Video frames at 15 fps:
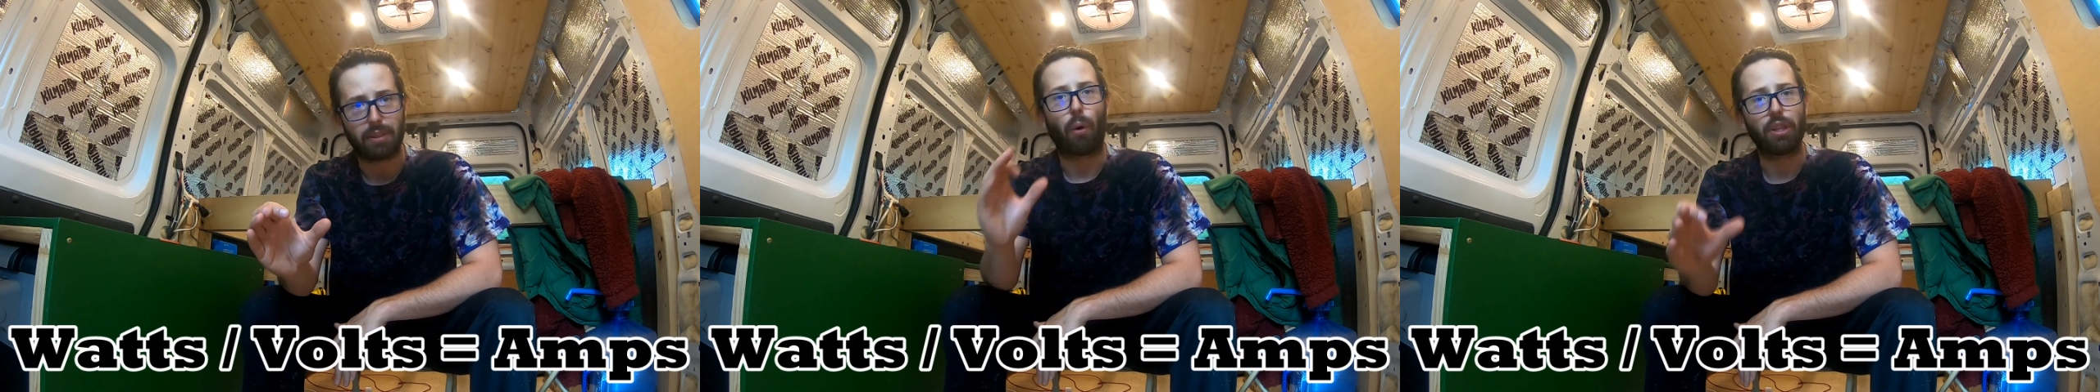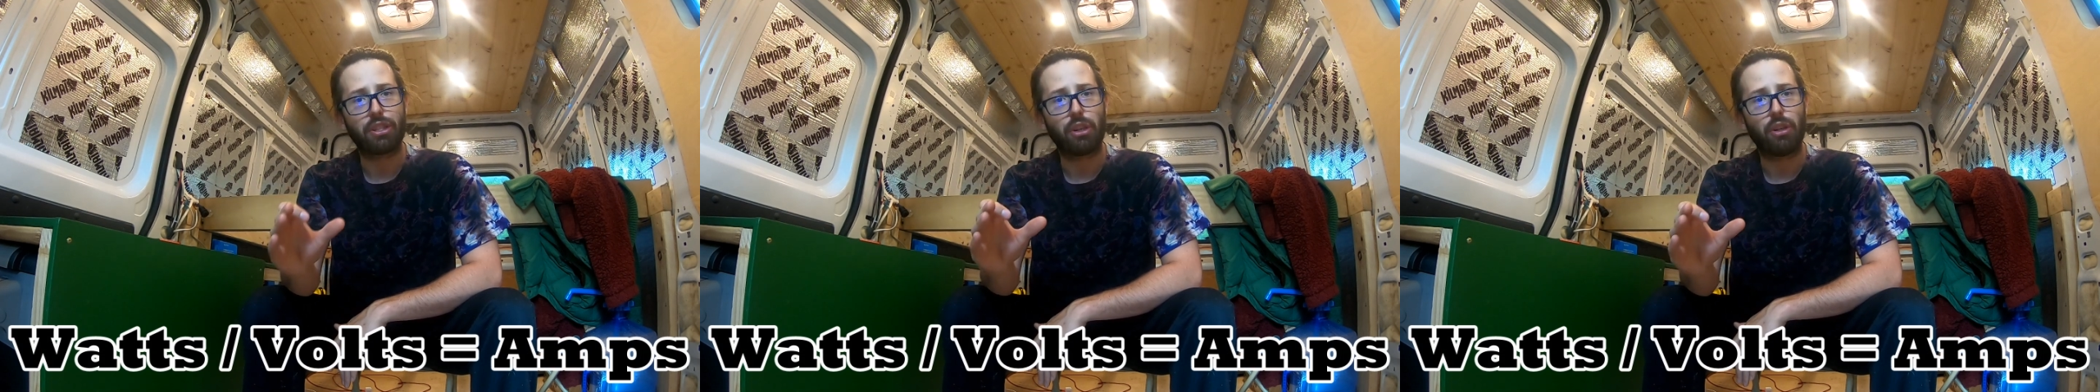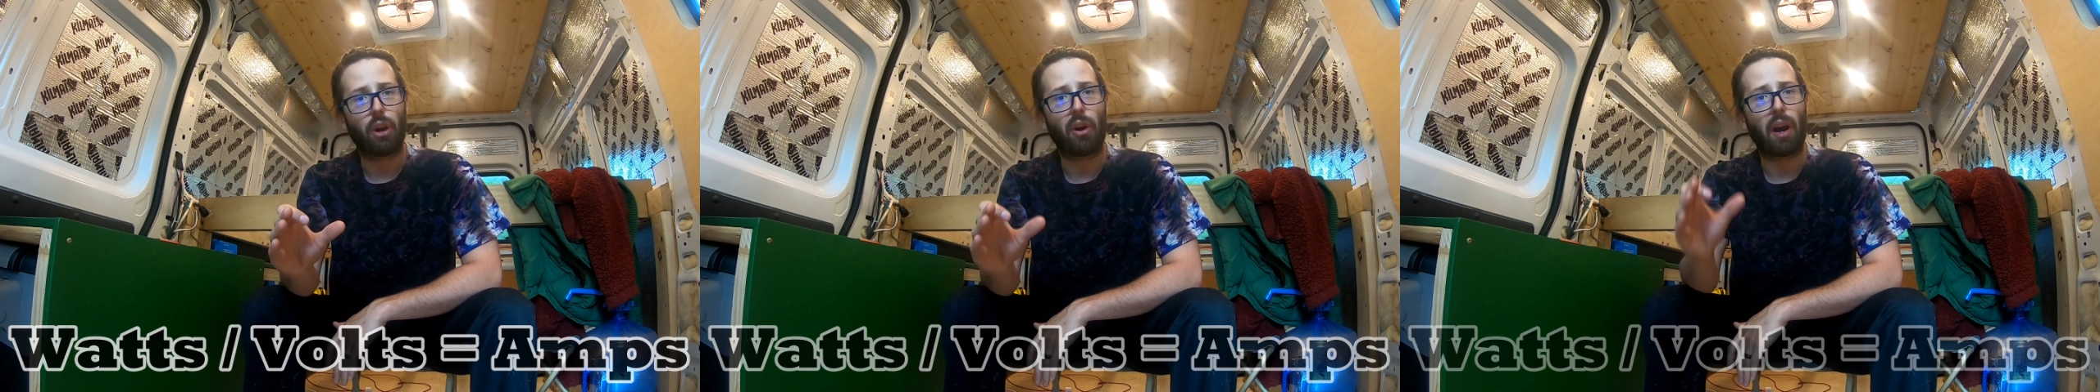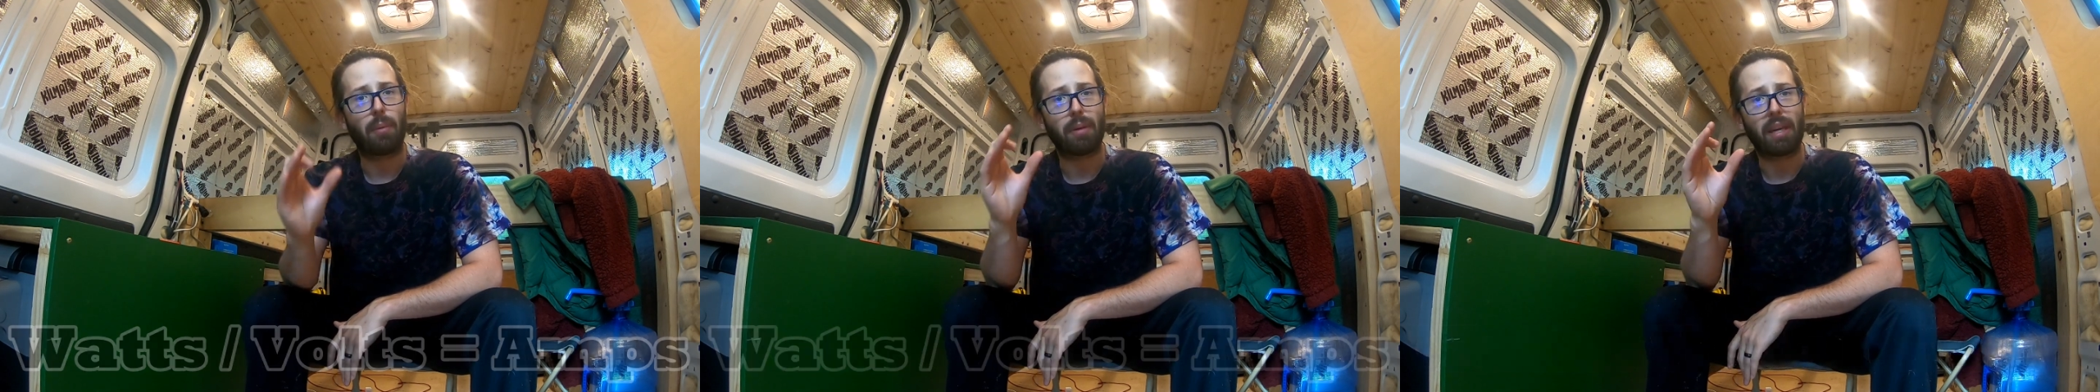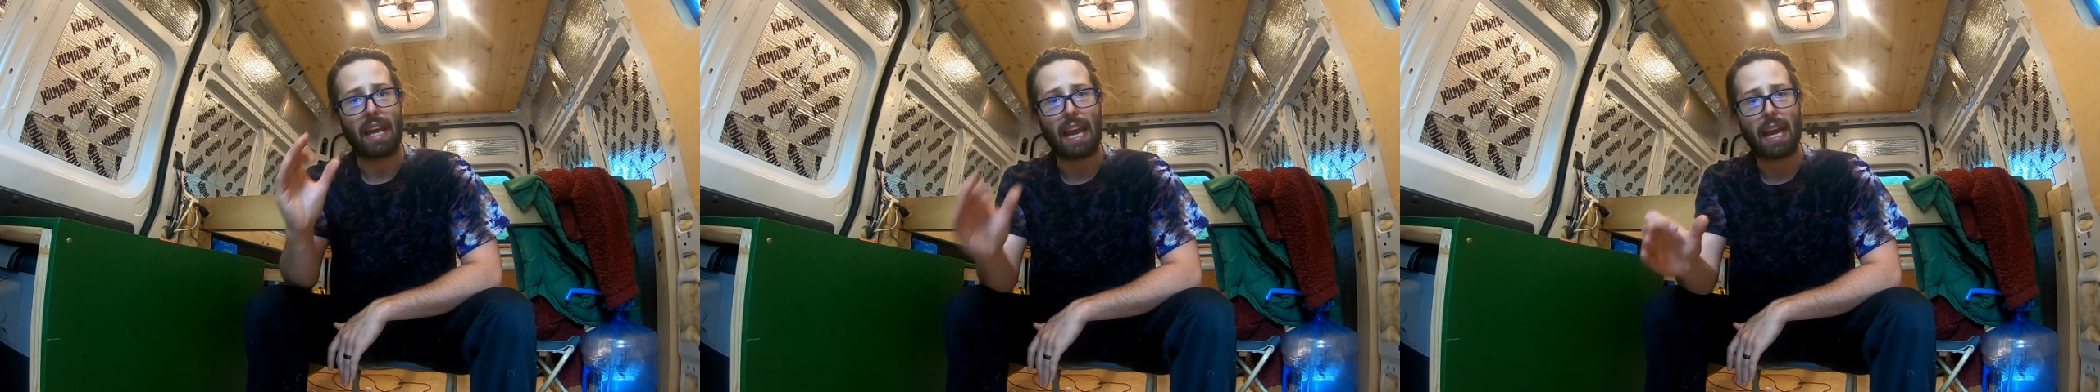Once you know how
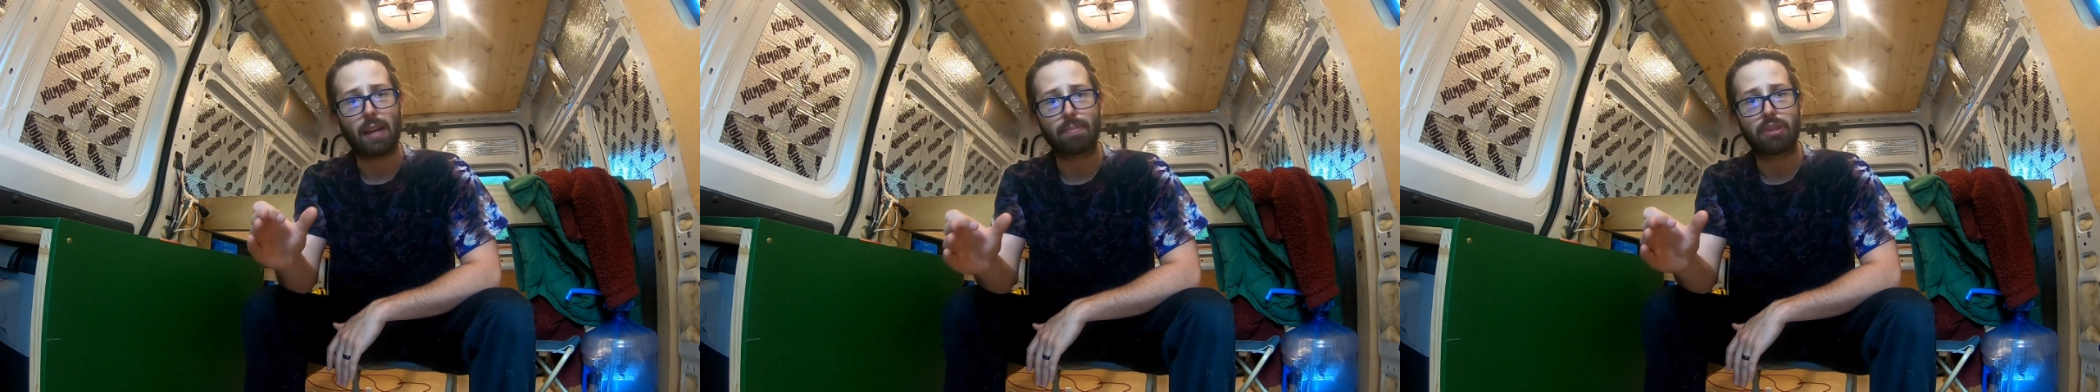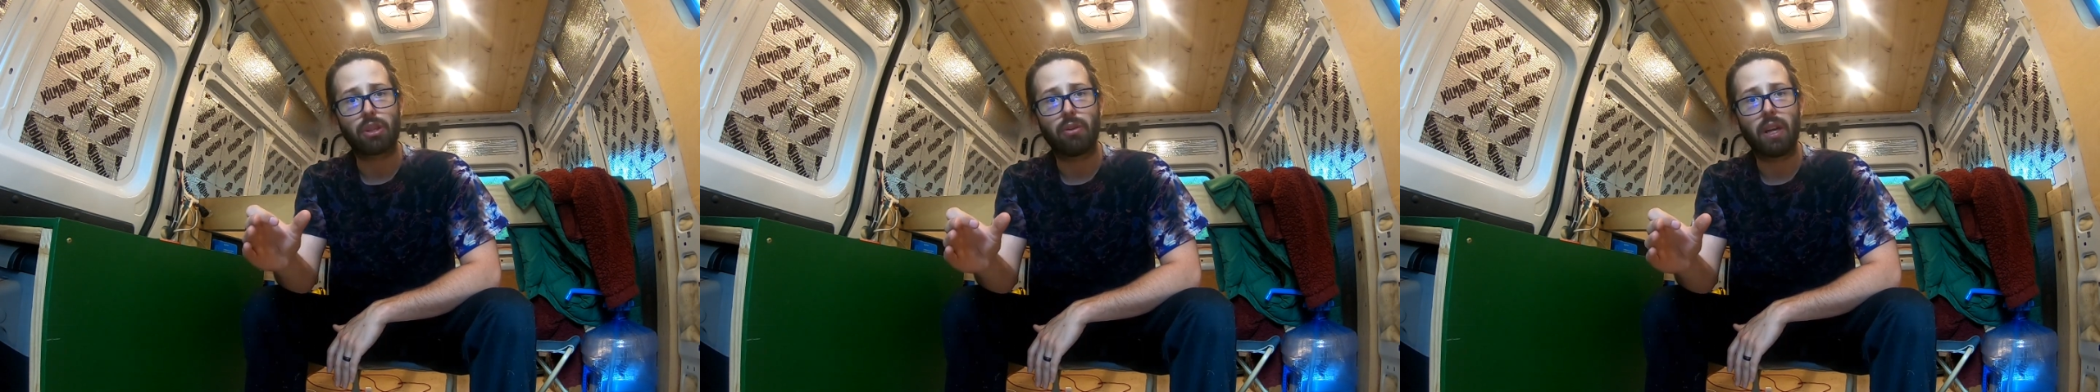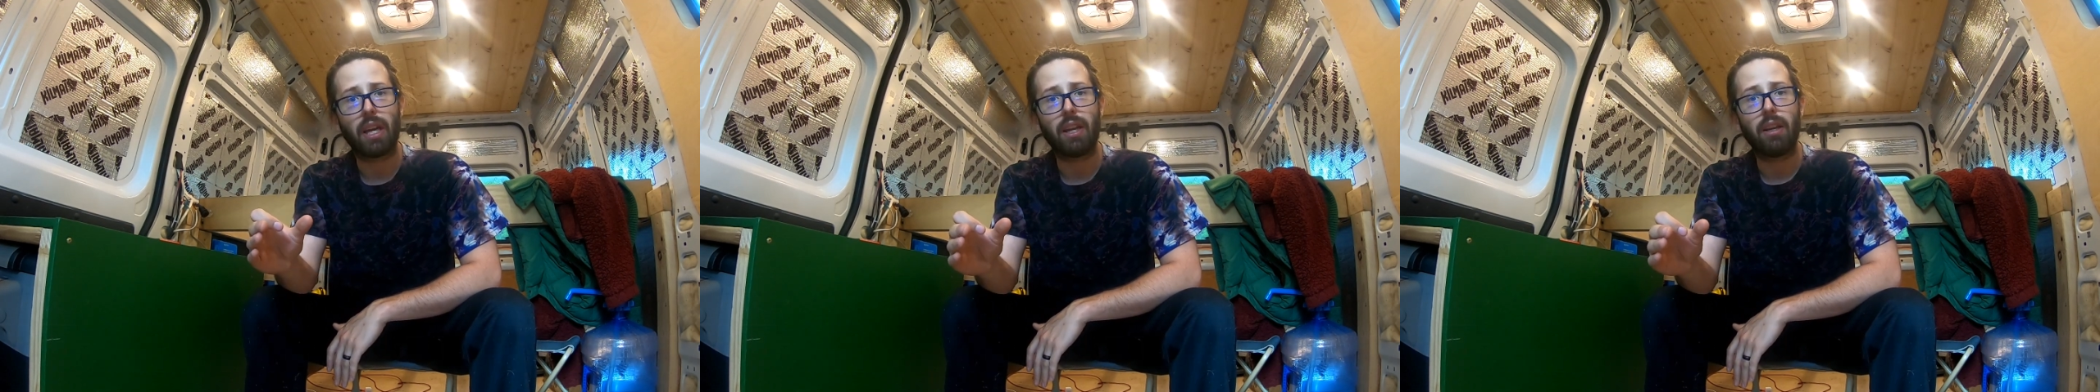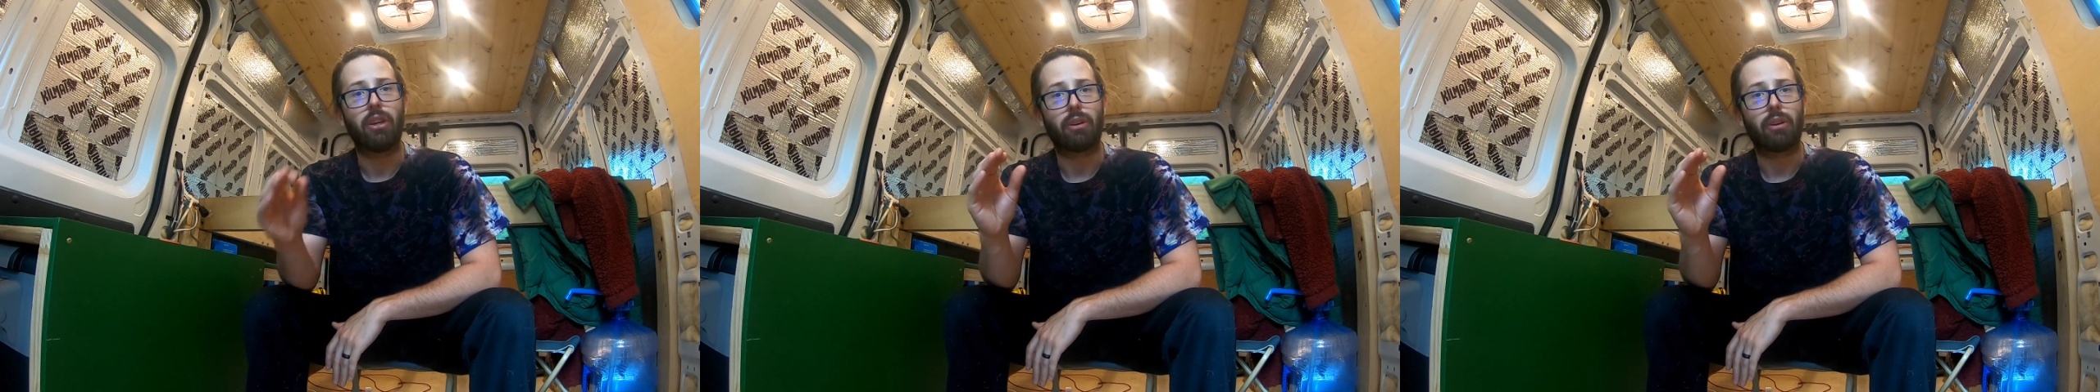many amps you need,